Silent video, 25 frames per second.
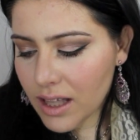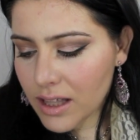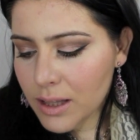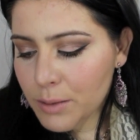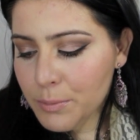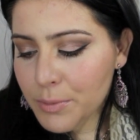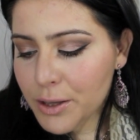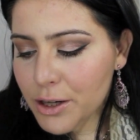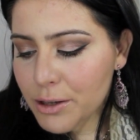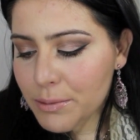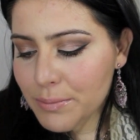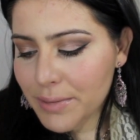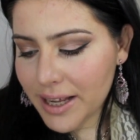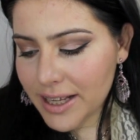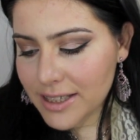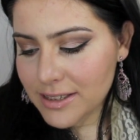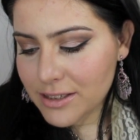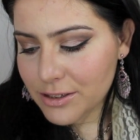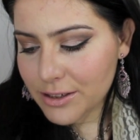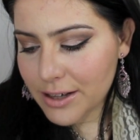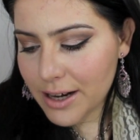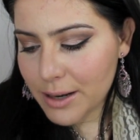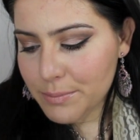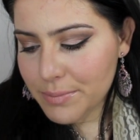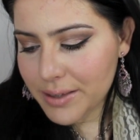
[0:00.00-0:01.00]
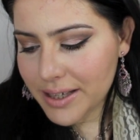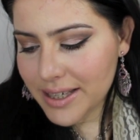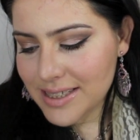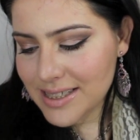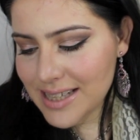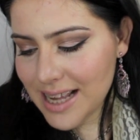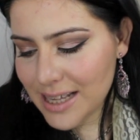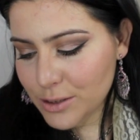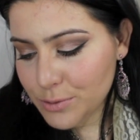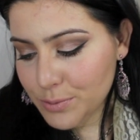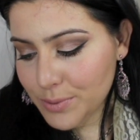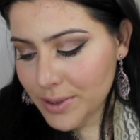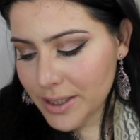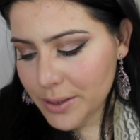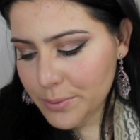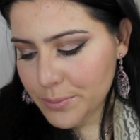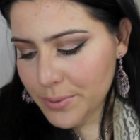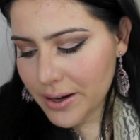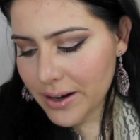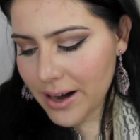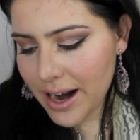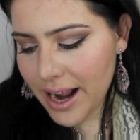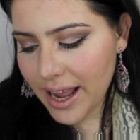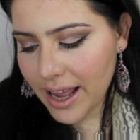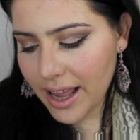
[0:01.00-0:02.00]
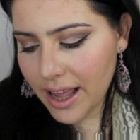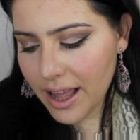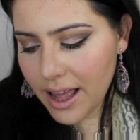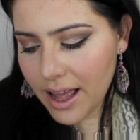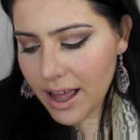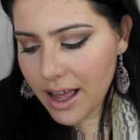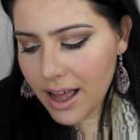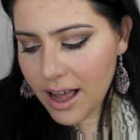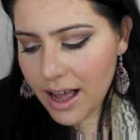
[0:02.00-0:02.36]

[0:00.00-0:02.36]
Let me go to my Instagram because that's really where I